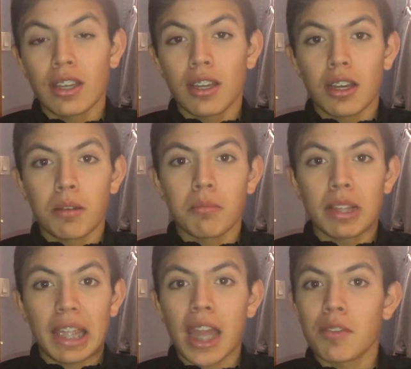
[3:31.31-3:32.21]
um,
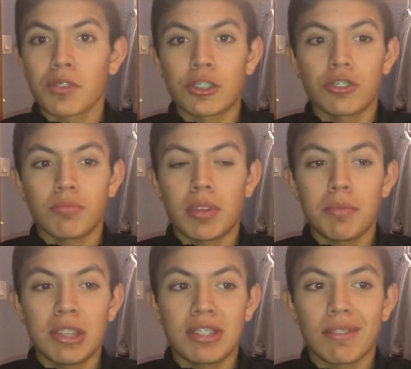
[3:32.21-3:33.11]
like average of
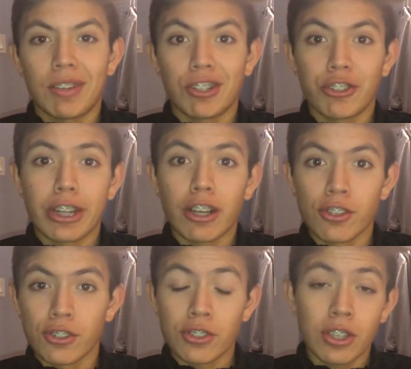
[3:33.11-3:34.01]
maybe seven hundred
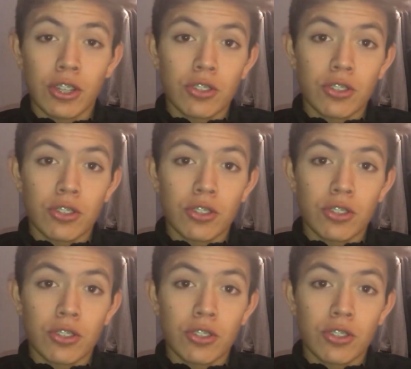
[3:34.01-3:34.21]
dollars.